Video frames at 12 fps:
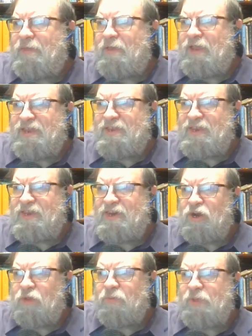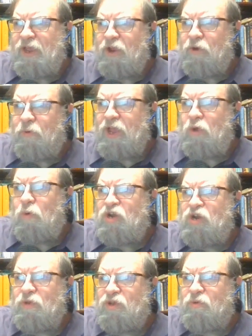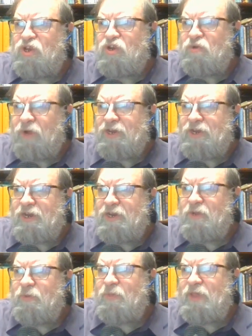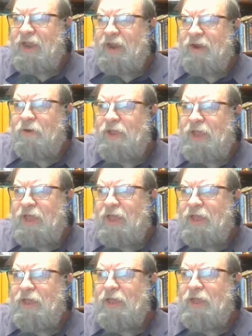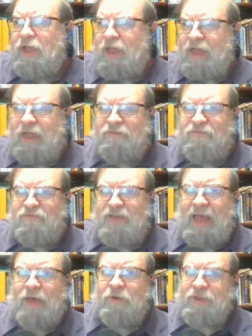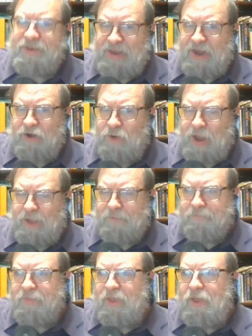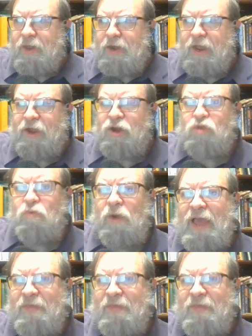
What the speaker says: existed only in Greek, which was restricted to the area of Alexandria. Now, here's what I